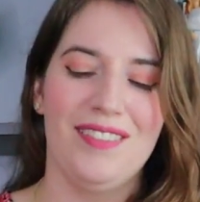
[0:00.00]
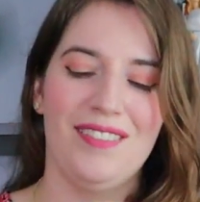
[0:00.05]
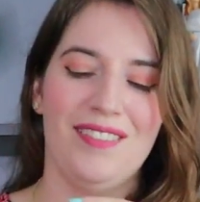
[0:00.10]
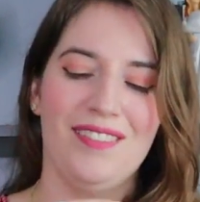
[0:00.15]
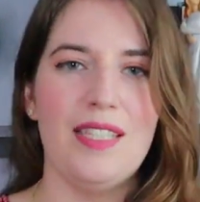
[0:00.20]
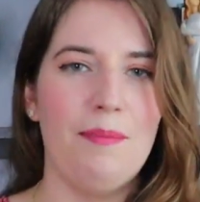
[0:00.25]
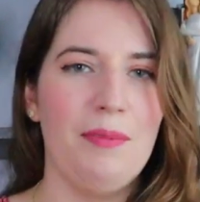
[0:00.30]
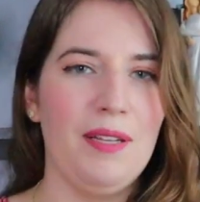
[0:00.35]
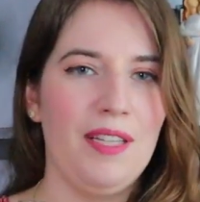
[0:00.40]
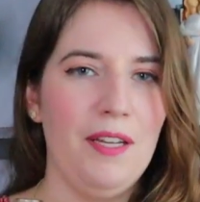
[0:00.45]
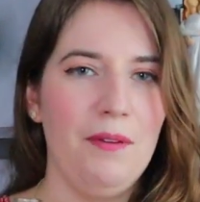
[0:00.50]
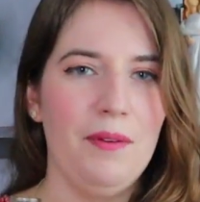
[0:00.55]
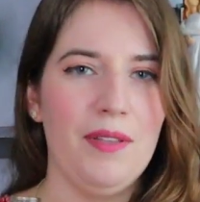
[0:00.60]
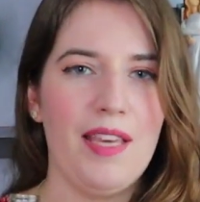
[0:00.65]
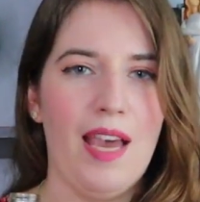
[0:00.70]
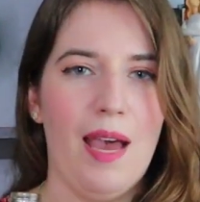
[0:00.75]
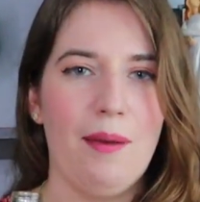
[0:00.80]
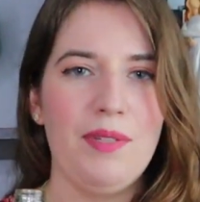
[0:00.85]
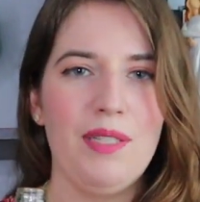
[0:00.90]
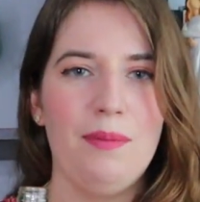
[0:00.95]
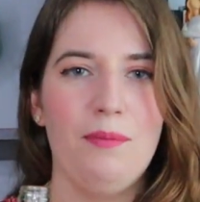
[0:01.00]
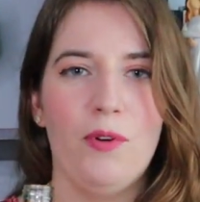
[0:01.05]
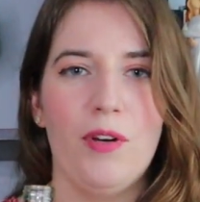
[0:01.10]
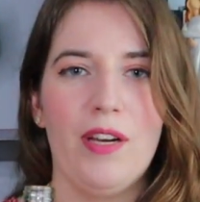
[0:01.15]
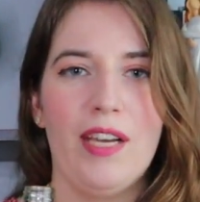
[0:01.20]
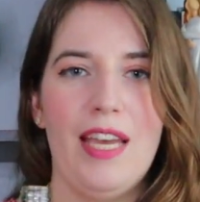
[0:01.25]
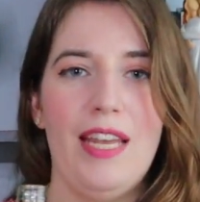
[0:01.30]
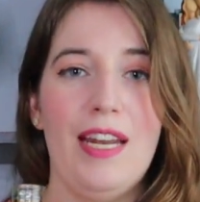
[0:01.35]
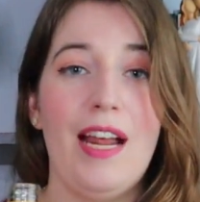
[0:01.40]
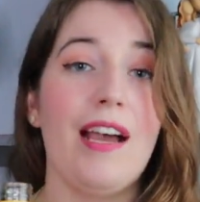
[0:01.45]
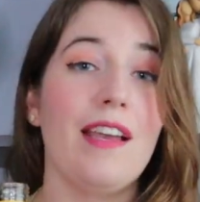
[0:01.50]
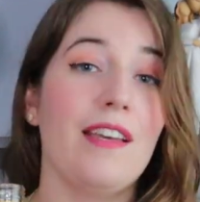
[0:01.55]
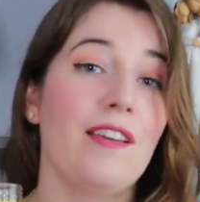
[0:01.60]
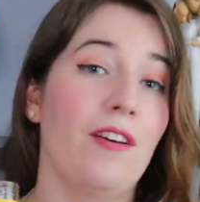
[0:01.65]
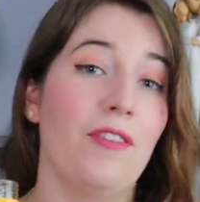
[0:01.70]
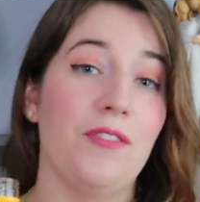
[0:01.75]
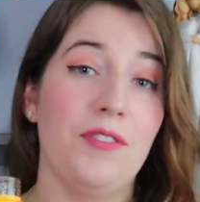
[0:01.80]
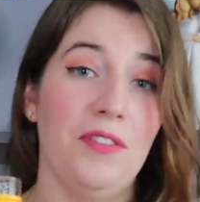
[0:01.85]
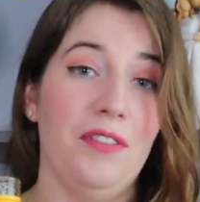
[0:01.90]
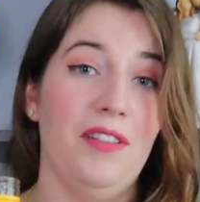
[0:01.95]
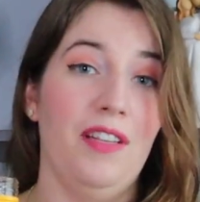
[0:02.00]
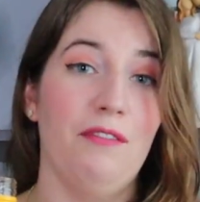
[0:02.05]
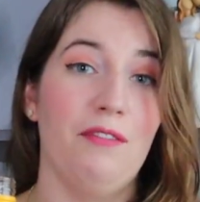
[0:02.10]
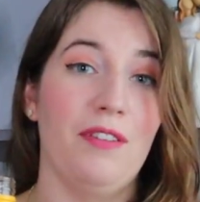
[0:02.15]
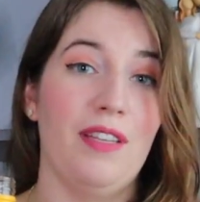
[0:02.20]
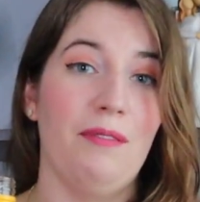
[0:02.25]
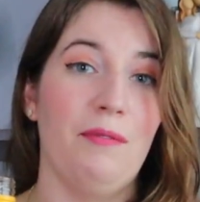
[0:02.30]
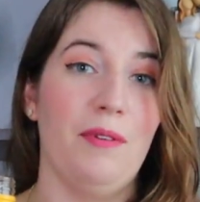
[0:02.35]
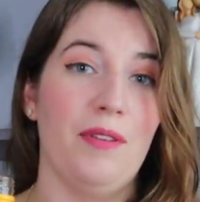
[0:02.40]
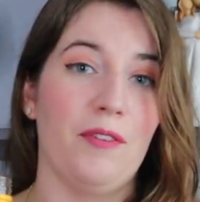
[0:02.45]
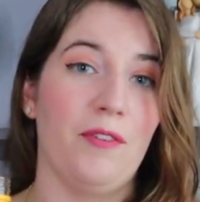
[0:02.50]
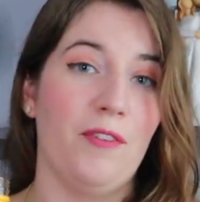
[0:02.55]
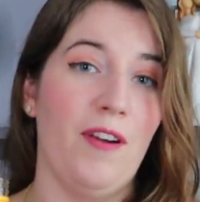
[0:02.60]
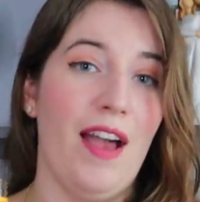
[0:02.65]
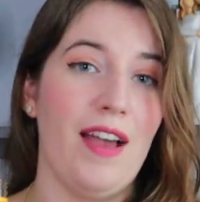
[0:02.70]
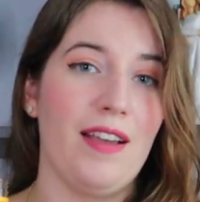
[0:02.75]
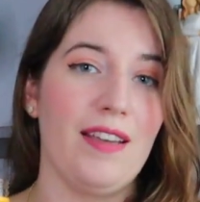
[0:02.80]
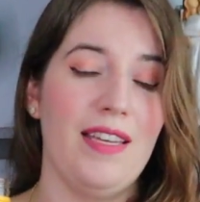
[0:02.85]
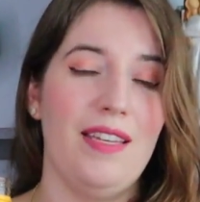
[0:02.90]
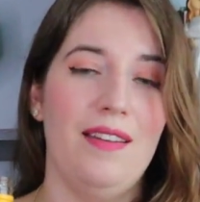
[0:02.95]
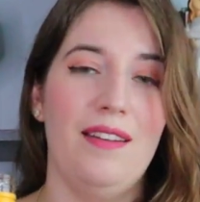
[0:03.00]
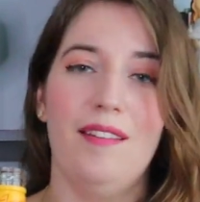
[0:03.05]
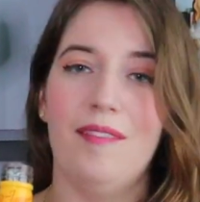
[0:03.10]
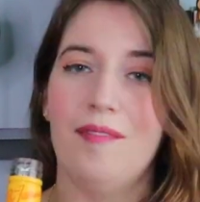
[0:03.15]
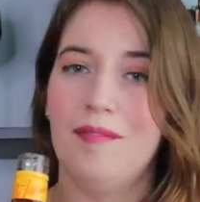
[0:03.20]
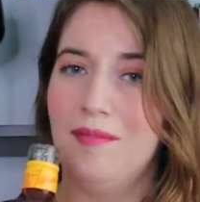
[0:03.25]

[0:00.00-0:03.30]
Typically with Captain Morgan, I also love it with Kraken.